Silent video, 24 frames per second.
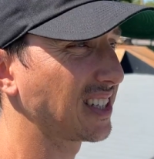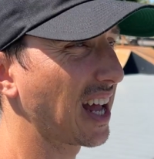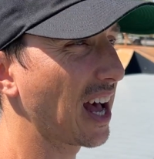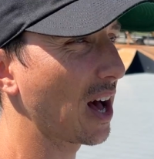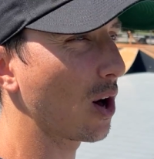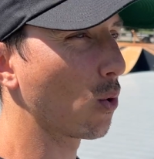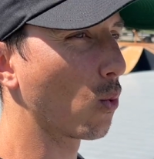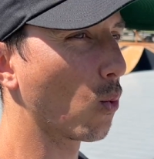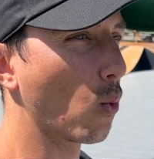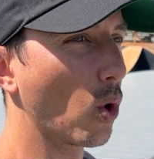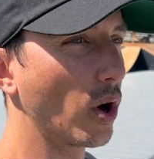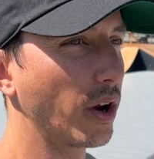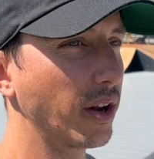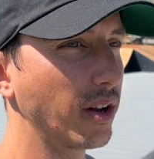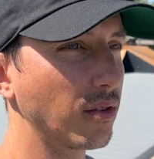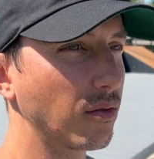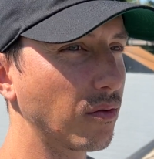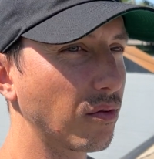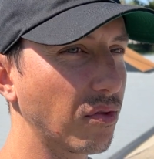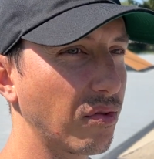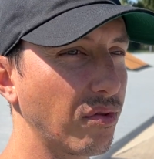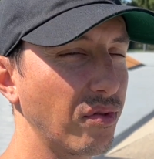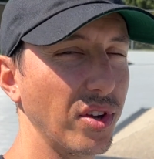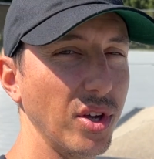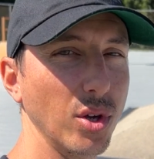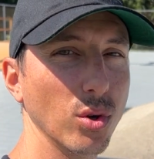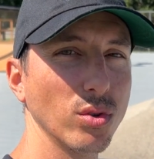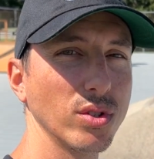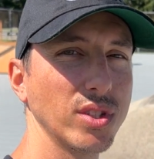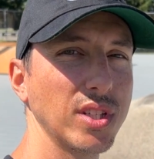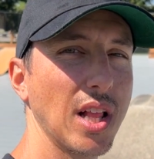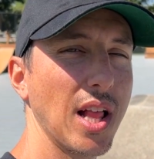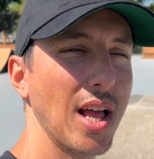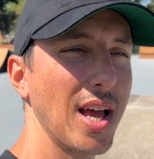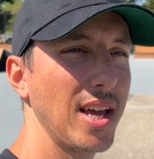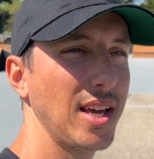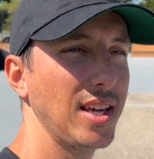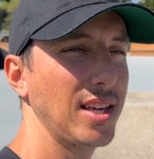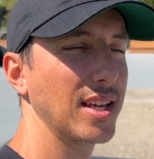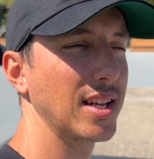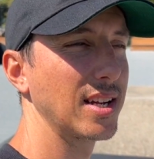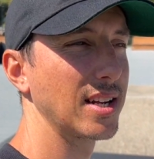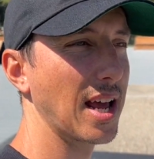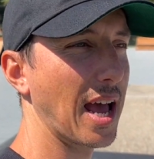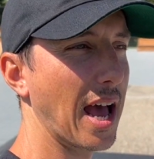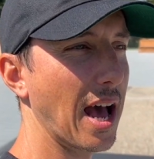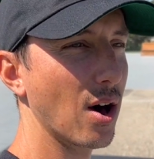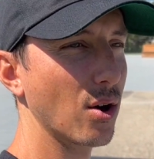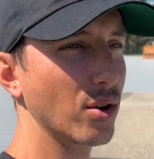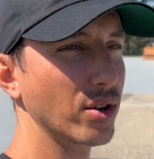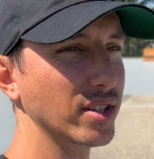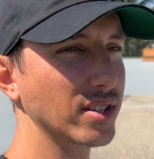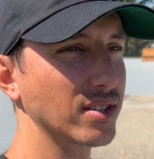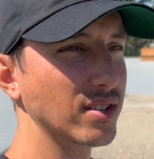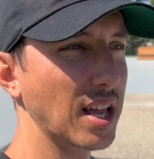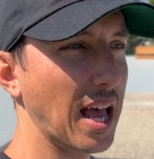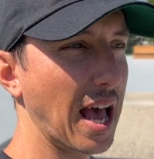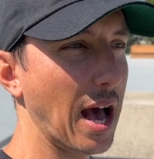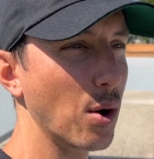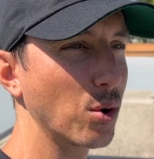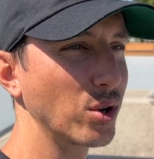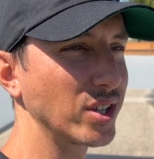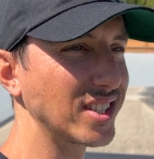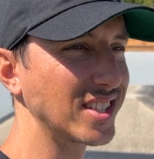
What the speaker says: out what it feels like and how it